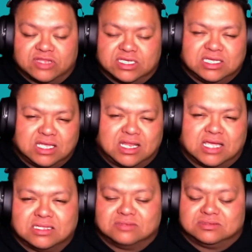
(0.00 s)
They could get
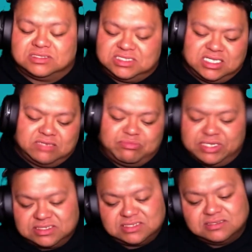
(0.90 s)
like little
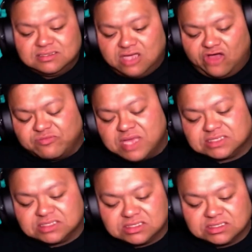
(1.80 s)
tidbits of
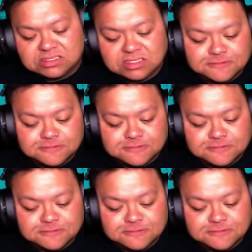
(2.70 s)
messages.